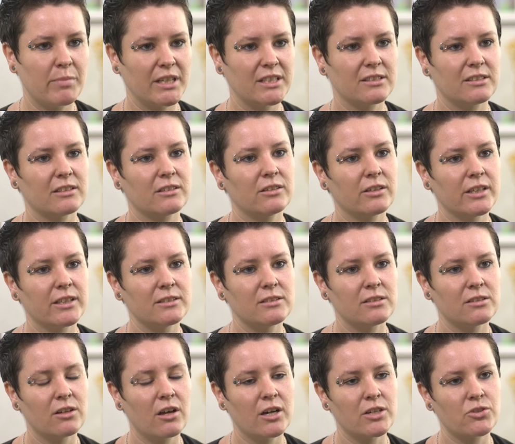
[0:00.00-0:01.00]
basically,
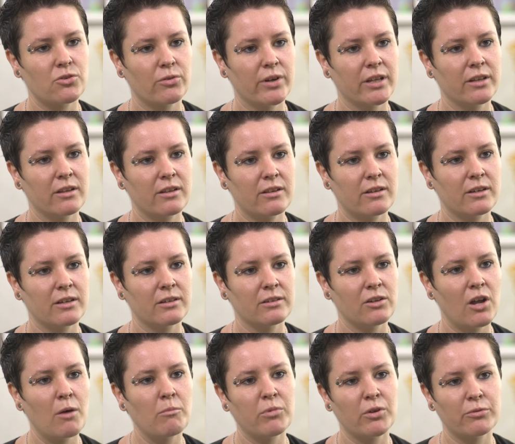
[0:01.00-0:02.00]
to not join the
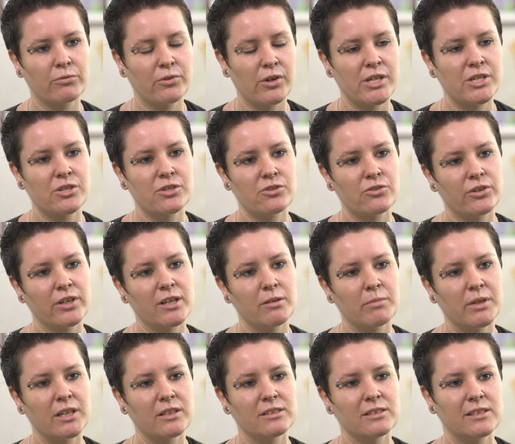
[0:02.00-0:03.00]
Non Proliferation Treaty
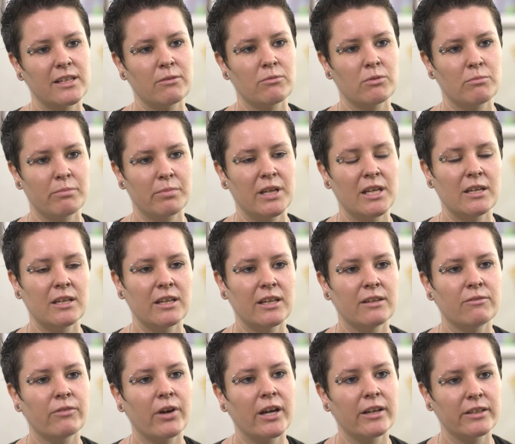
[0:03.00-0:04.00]
because they would be
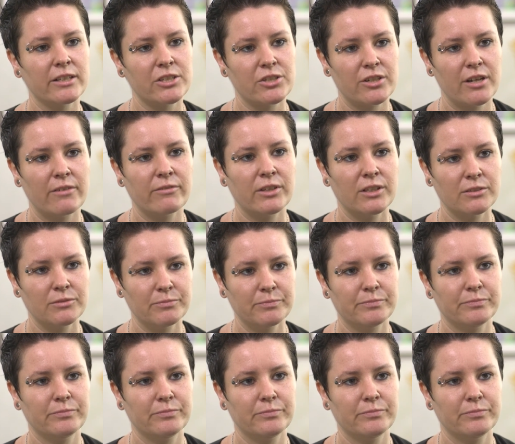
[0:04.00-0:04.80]
in violation of it.